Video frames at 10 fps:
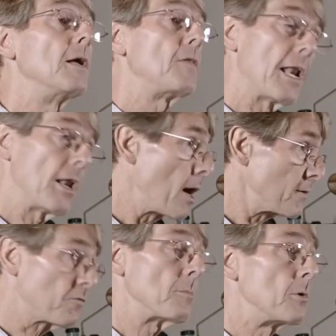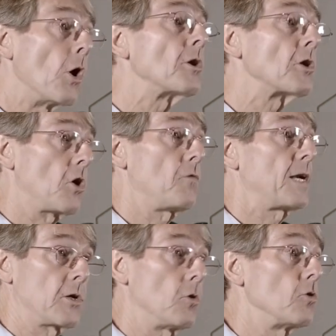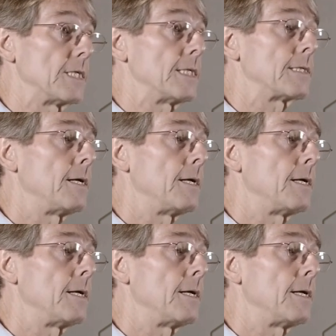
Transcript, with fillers: their lives from non-COVID causes.